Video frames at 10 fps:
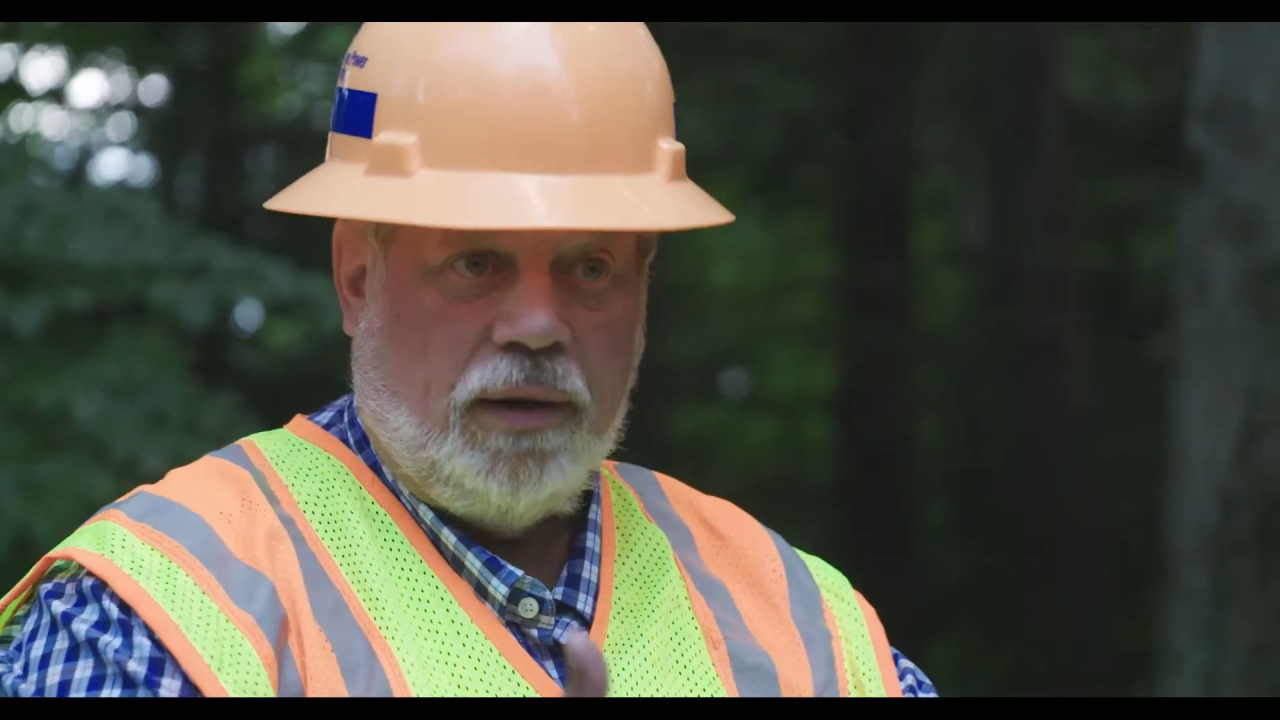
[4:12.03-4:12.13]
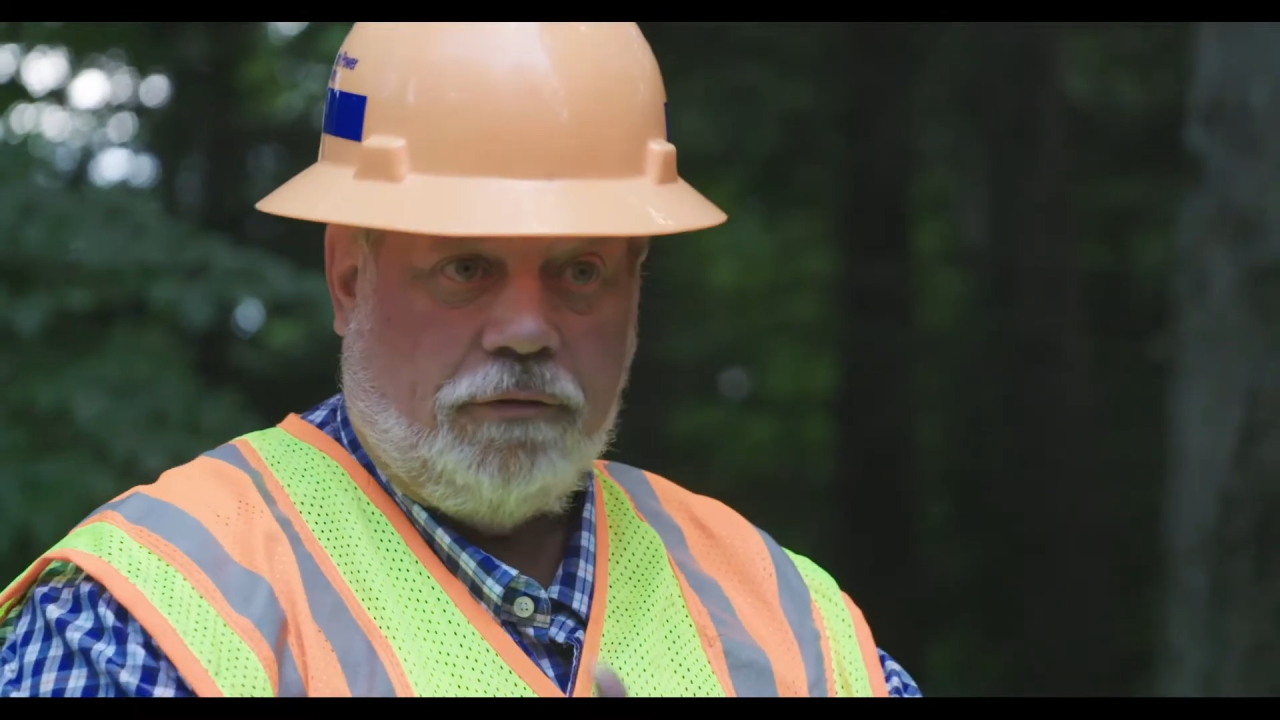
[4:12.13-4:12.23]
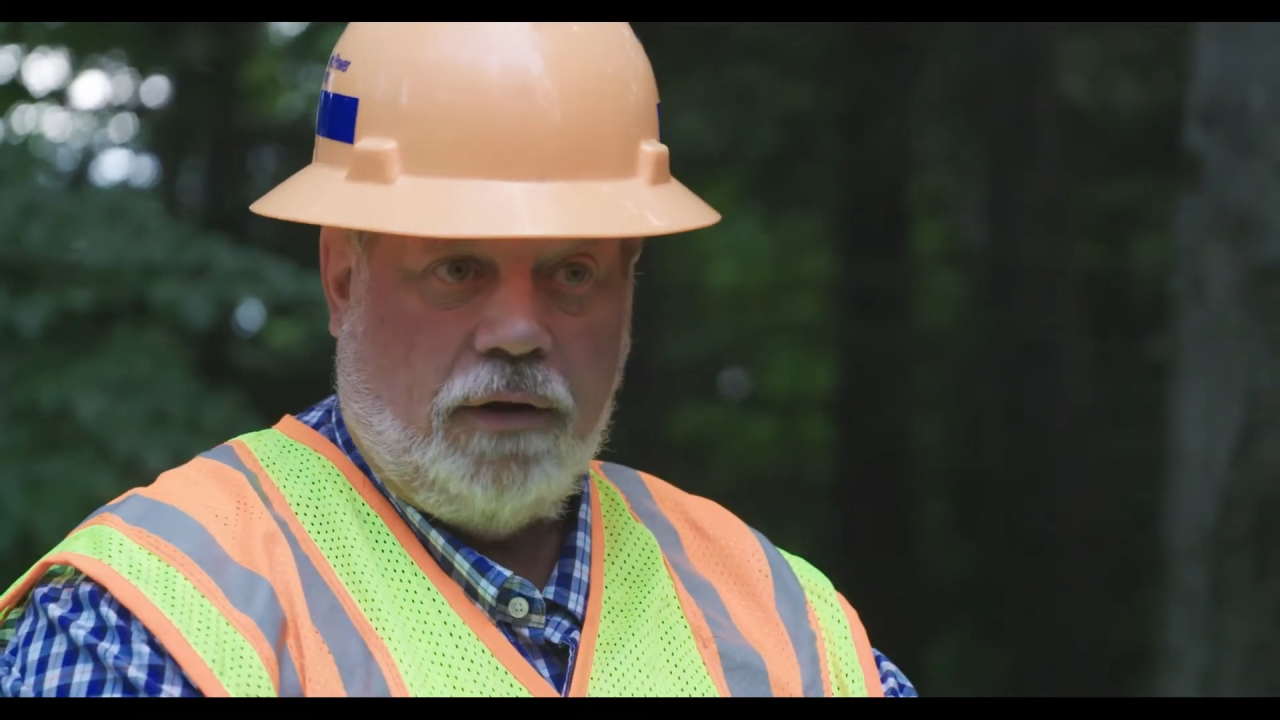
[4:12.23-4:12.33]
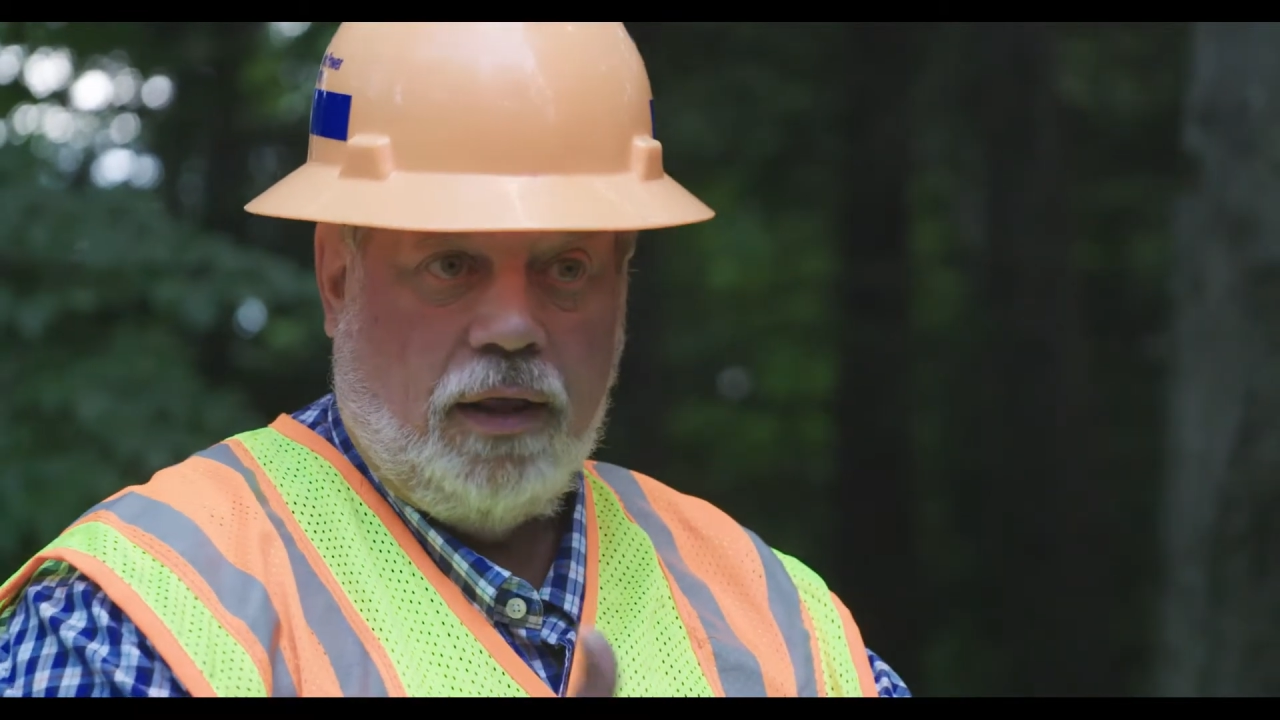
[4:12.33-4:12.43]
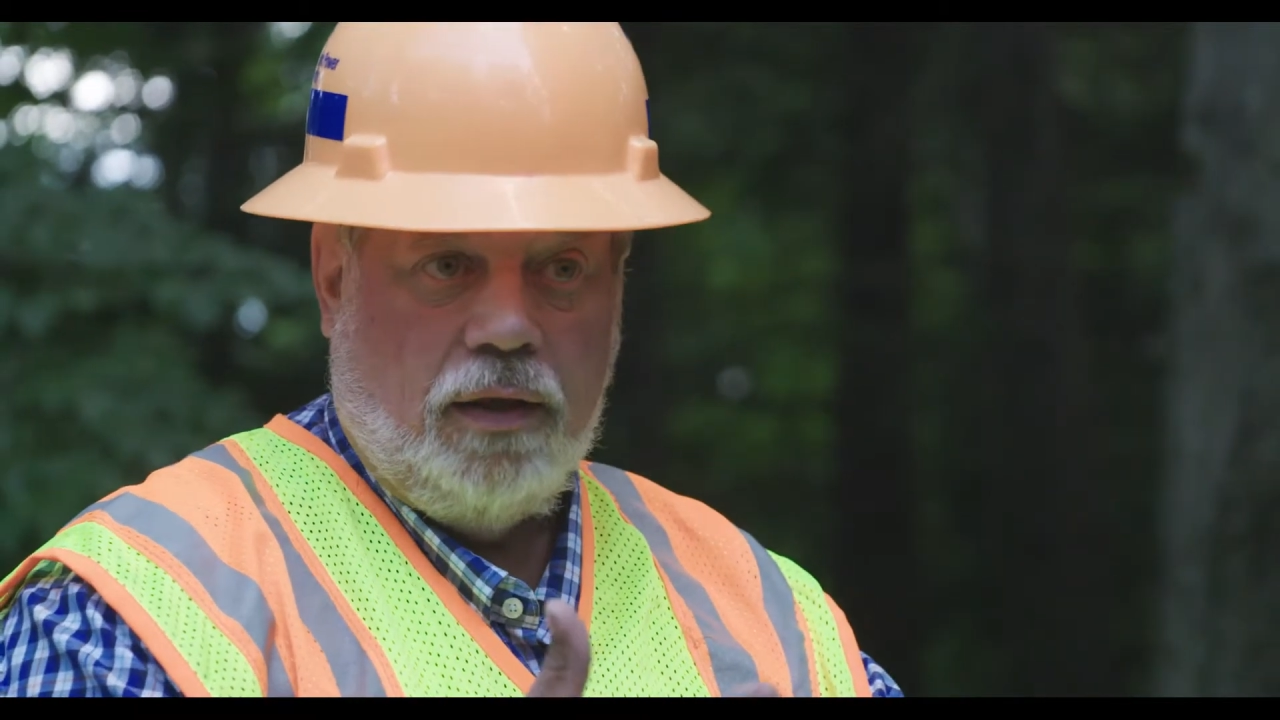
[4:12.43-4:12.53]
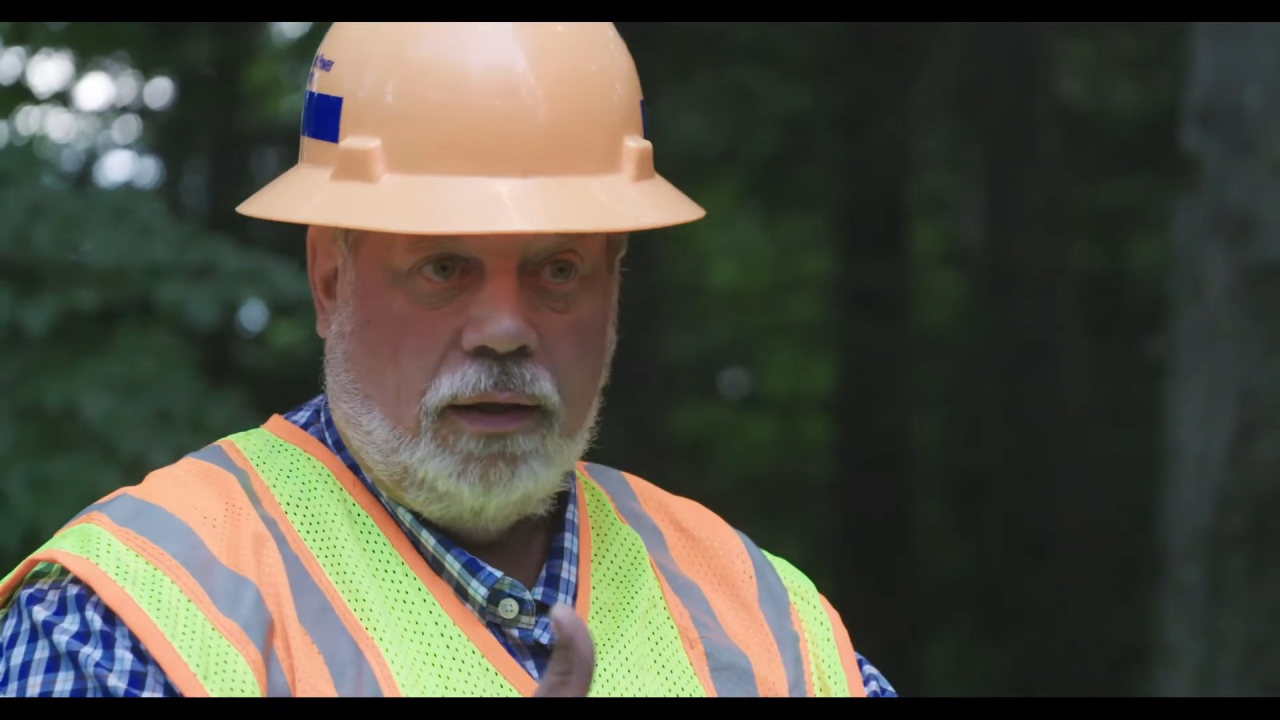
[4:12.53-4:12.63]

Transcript: in front of